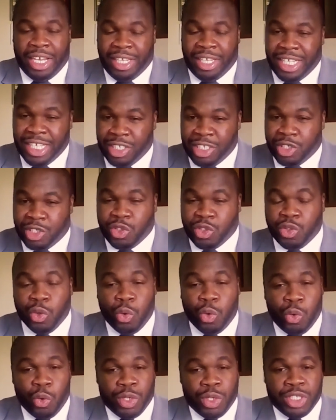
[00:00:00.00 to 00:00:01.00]
And these
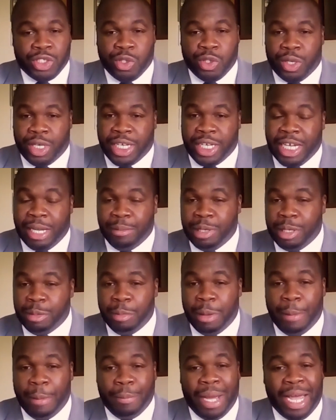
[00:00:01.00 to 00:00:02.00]
stories started
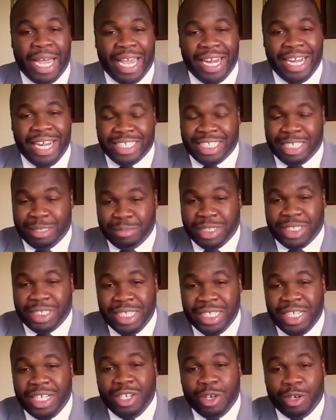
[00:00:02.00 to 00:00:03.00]
coming to my mind as I'm
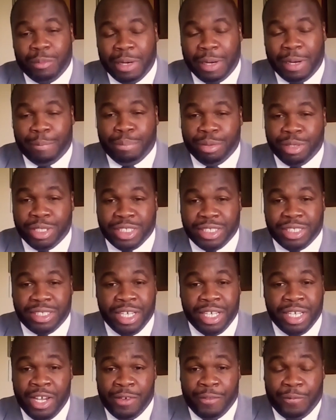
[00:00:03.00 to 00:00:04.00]
sitting on my
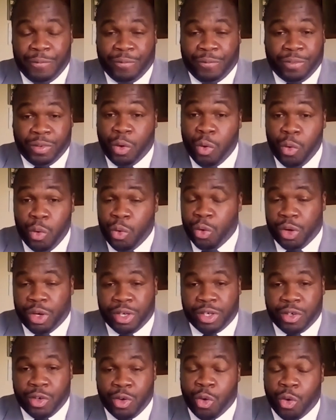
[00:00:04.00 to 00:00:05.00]
prison
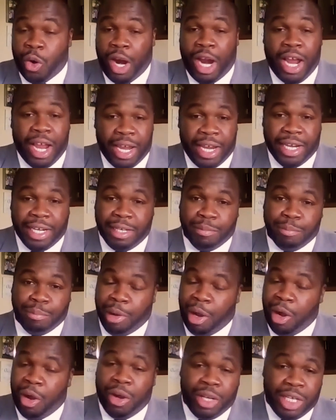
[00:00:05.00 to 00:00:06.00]
floor,
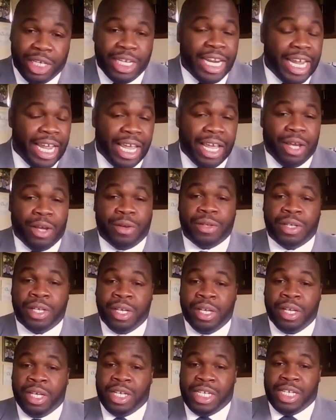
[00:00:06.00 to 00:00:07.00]
crying, bawling
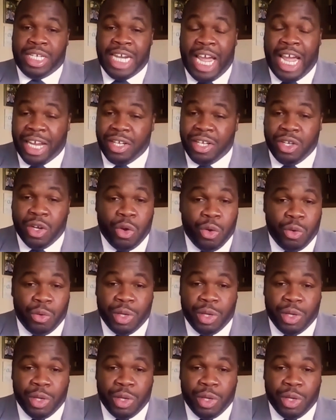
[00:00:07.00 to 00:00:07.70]
out, not